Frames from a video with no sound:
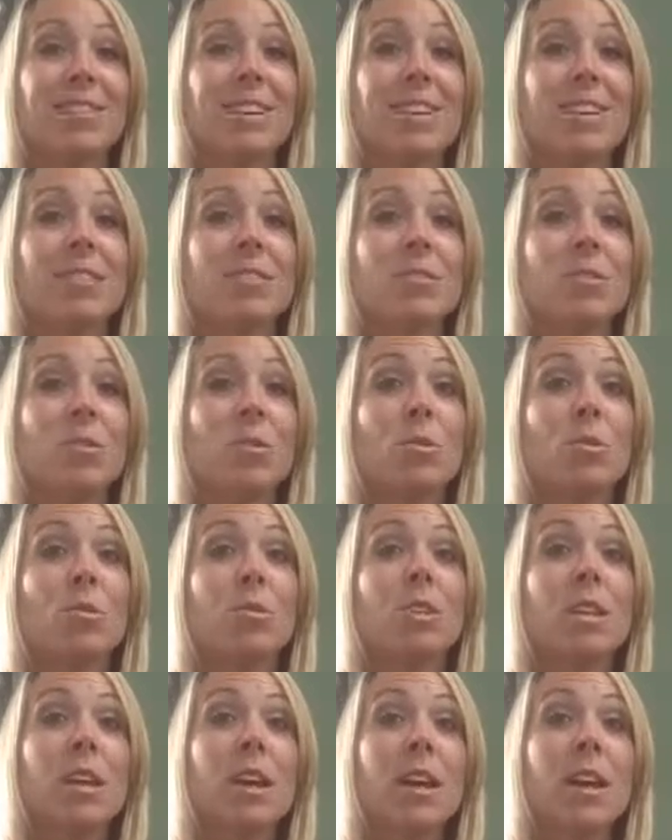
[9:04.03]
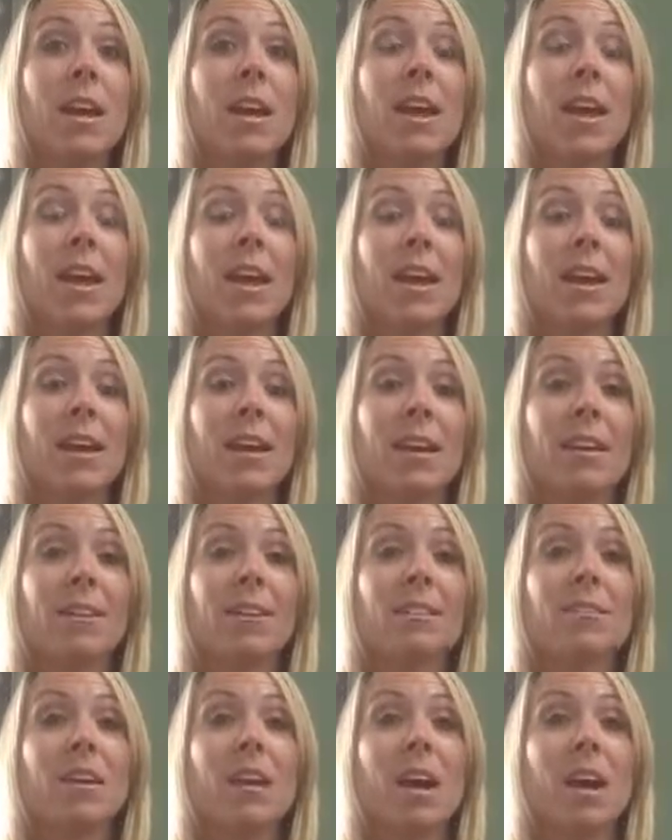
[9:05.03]
and get it sold,
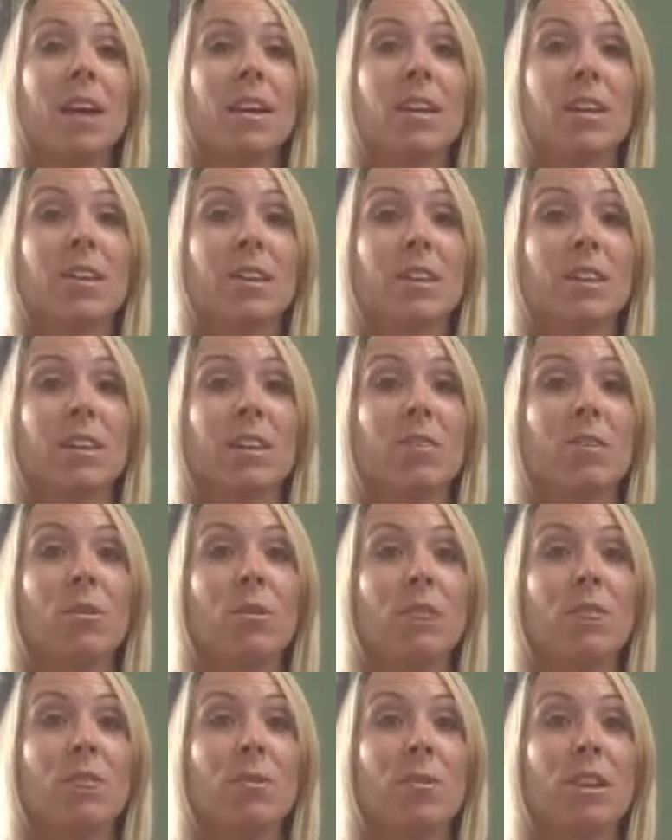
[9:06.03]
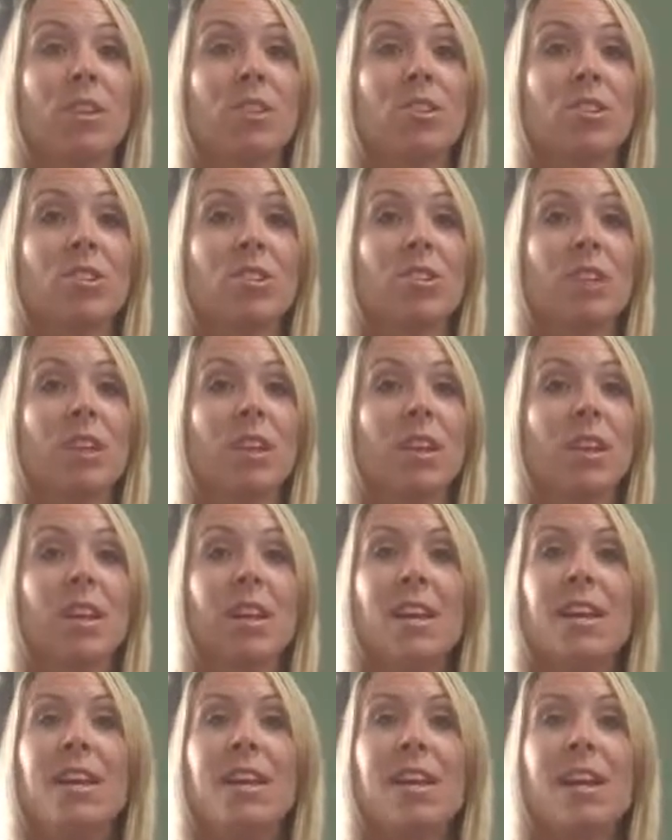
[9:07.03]
and I can give you information on
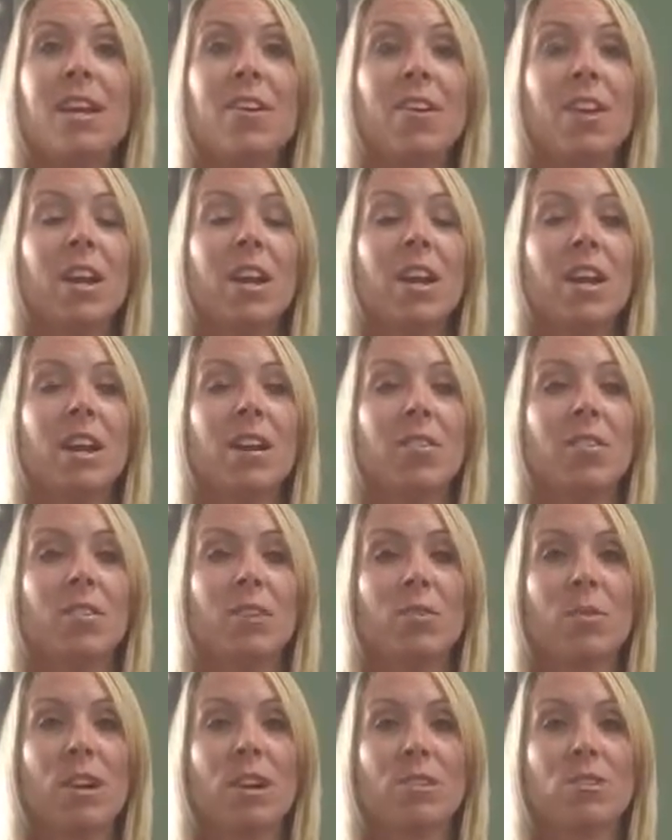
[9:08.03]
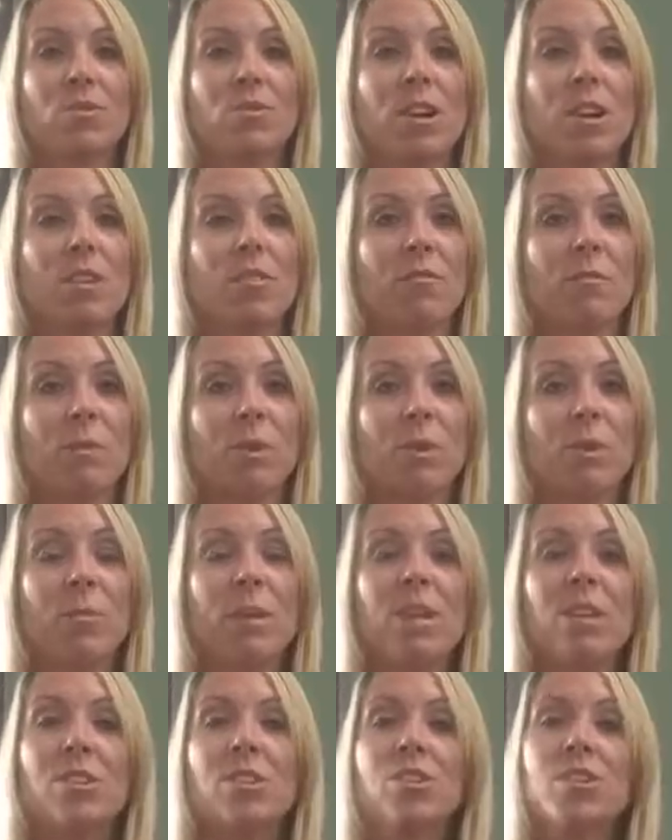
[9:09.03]
any area on the Grand Strand of Myrtle
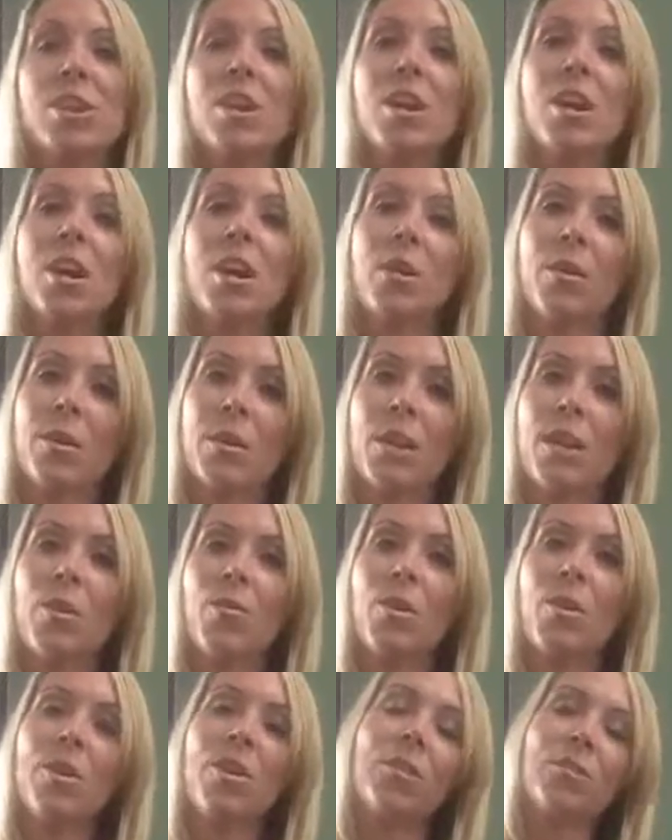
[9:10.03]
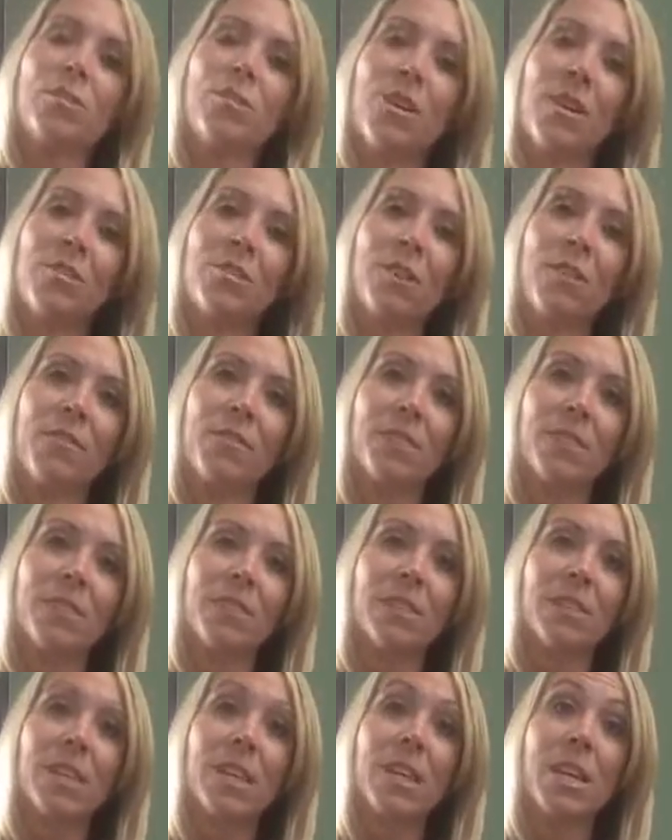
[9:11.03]
Beach. King One also has
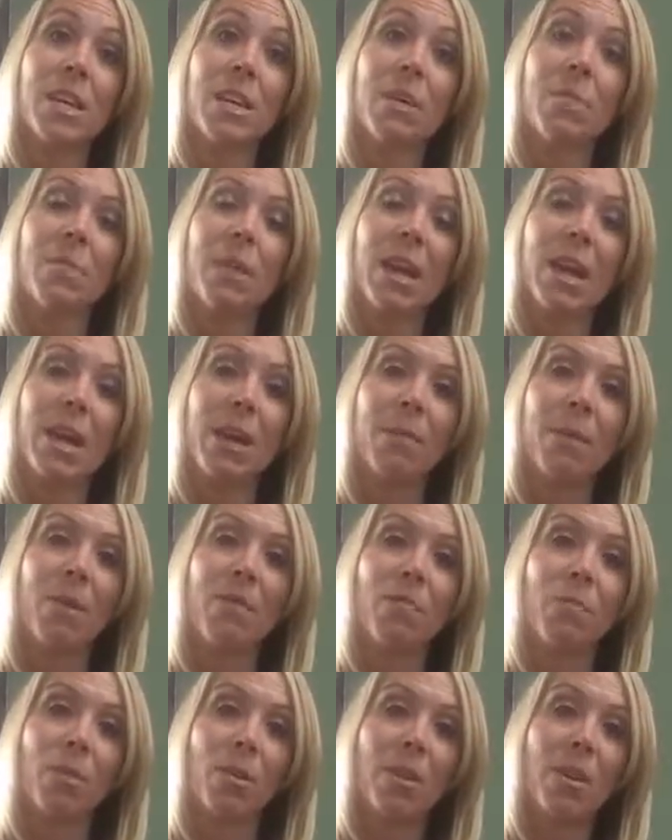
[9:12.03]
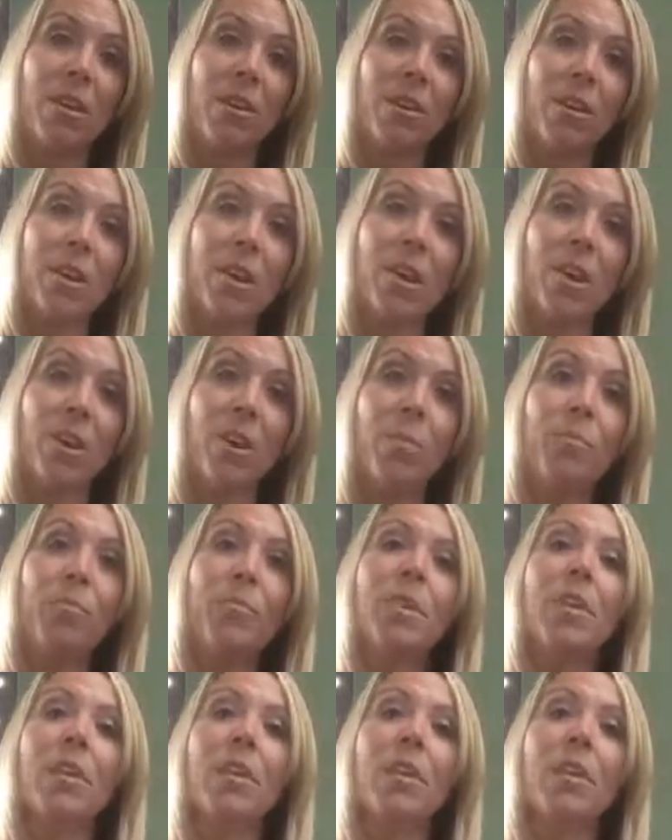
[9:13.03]
offices in Miami, Fort Lauderdale,